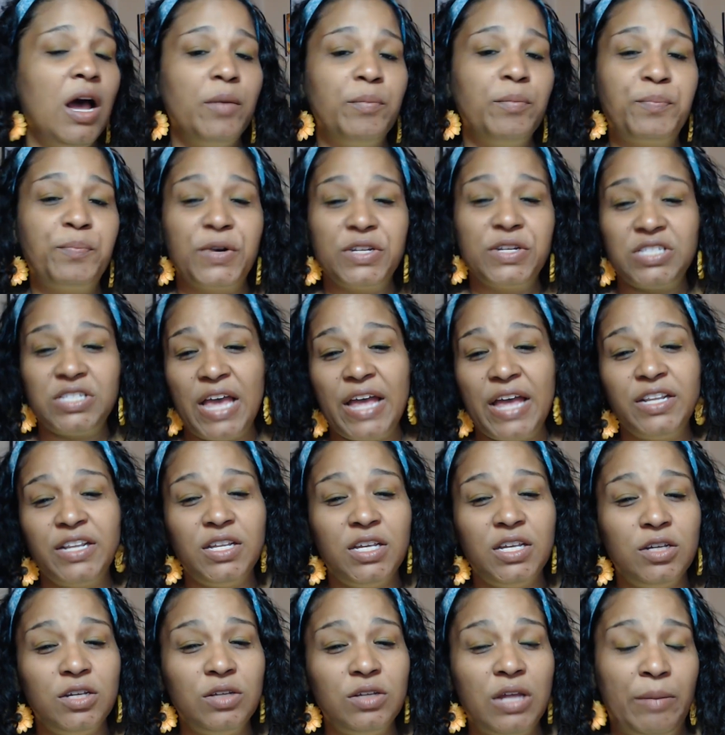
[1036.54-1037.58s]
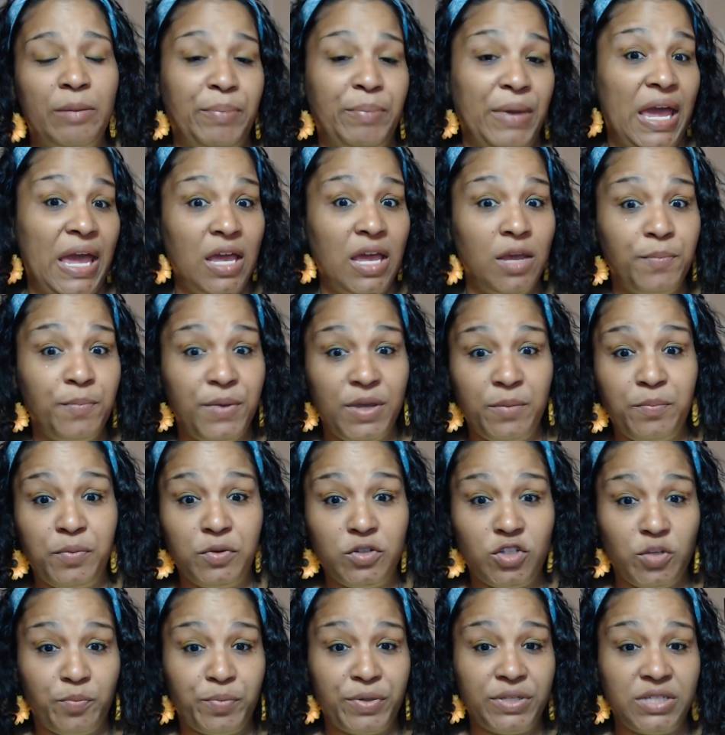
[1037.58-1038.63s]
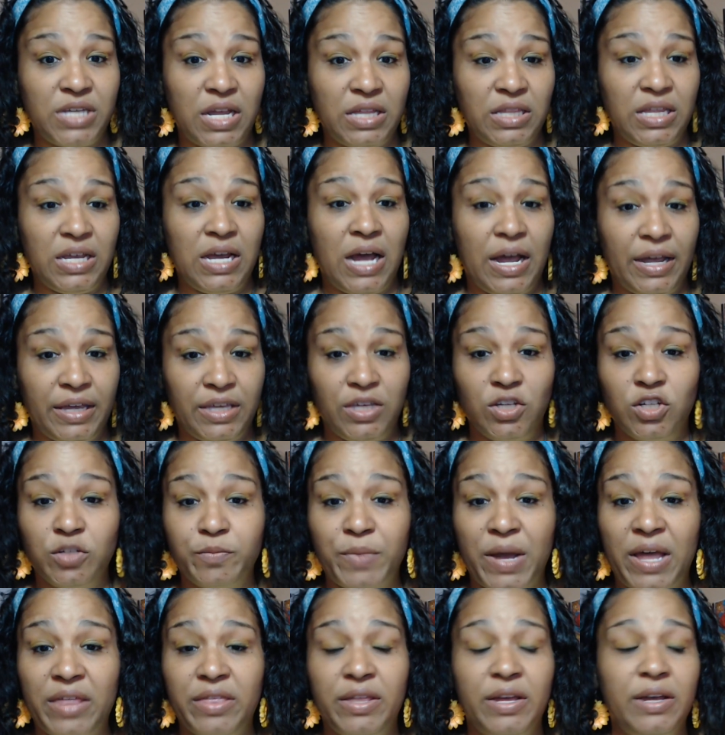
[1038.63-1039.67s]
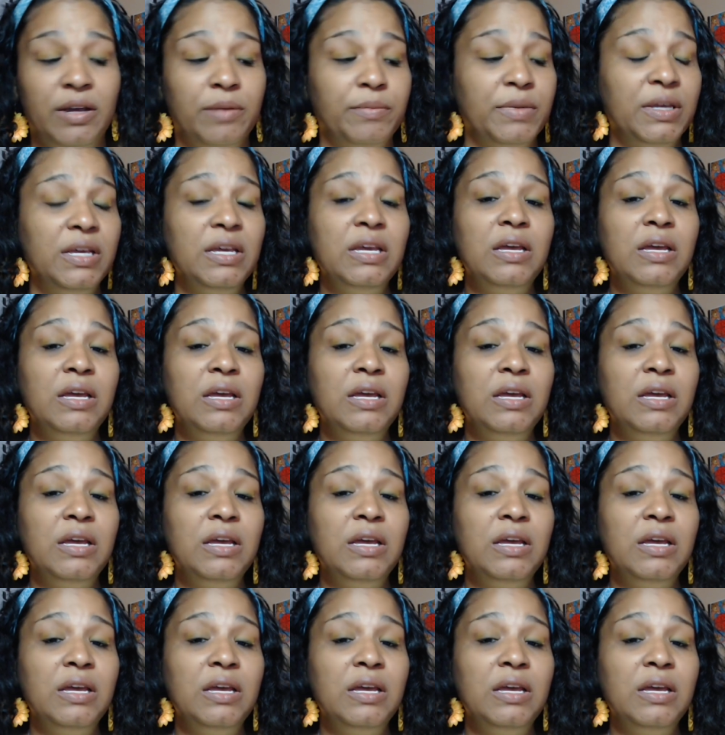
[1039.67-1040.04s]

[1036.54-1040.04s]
paying people to pretend they got healed by them.